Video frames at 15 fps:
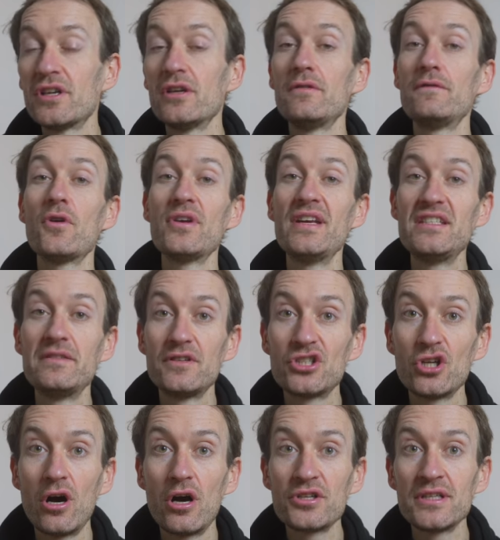so very easy for
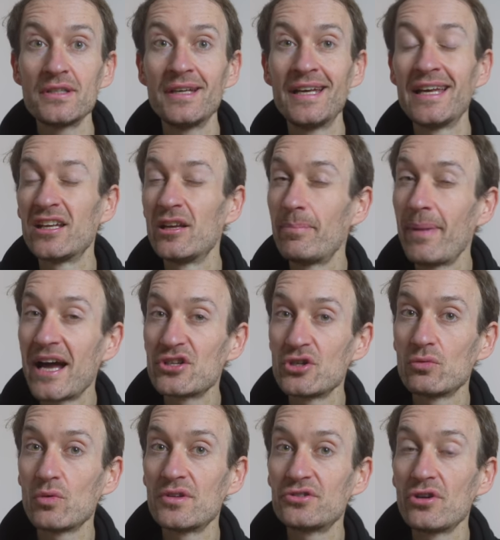charging. The
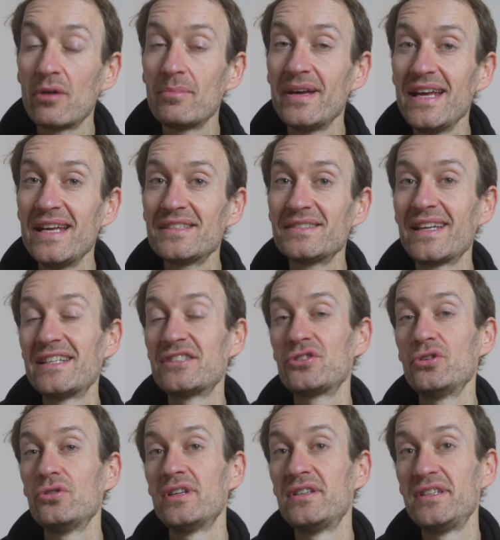battery runtime isn't as
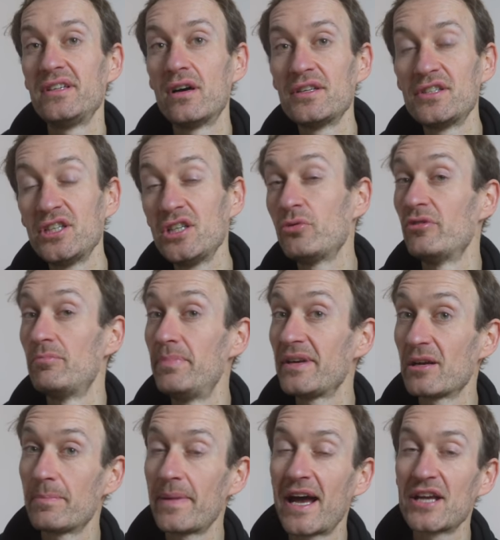good as DI2 with a
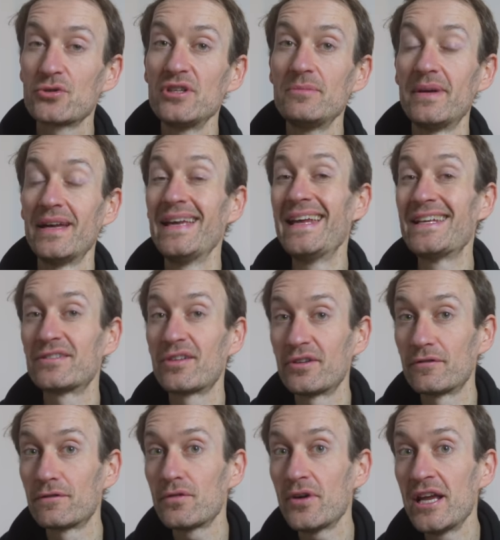bigger battery, but inside
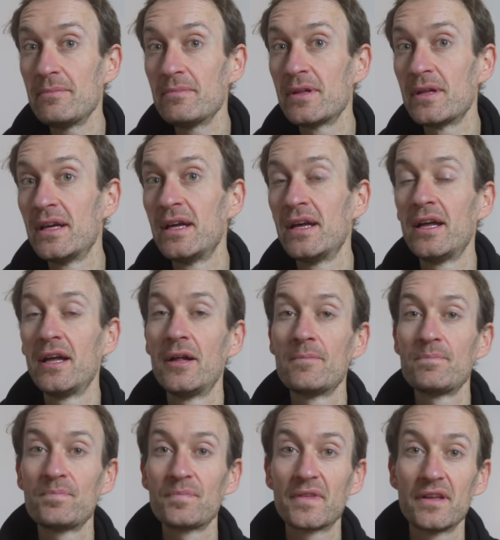a frame.
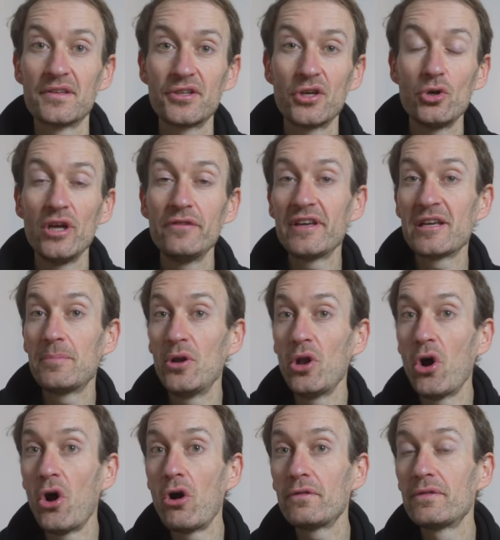So if they can pull it
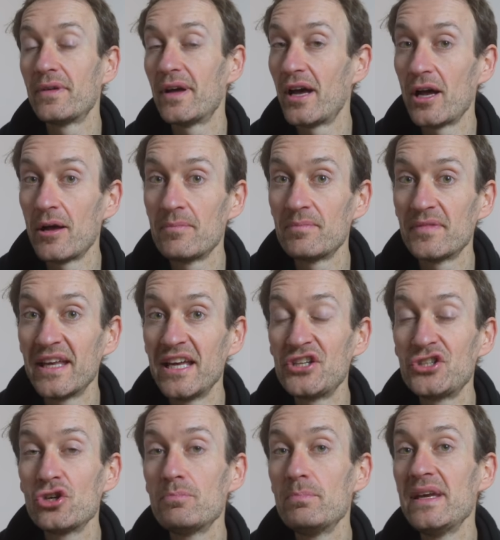off, it
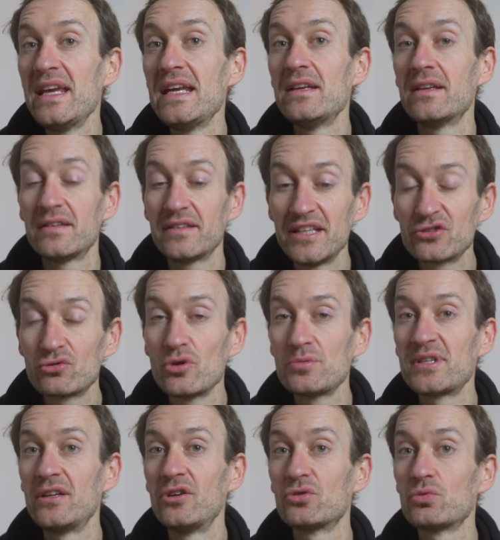should mean this
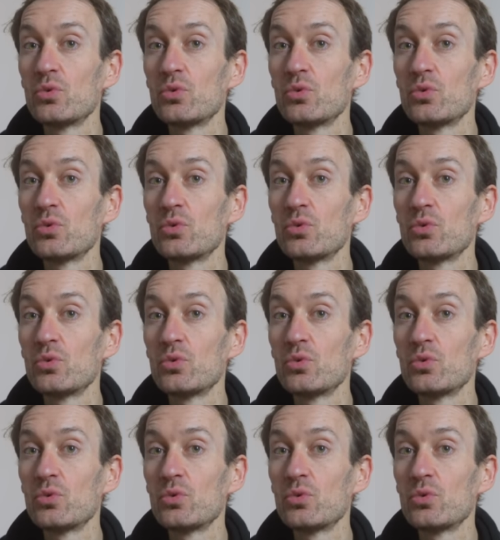groupset looks